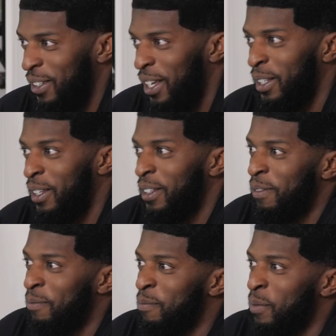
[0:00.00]
You like
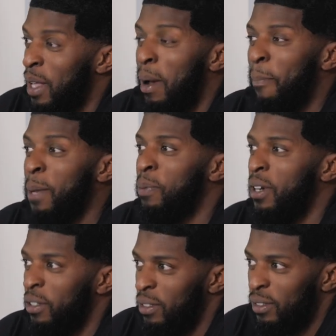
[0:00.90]
that? How about Big
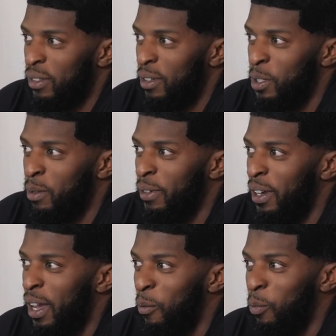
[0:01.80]
Pun? Were you
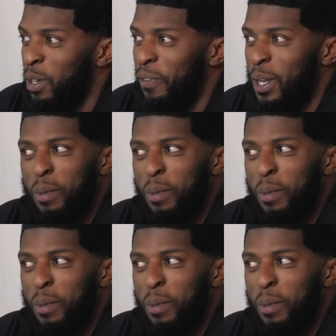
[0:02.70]
a fan of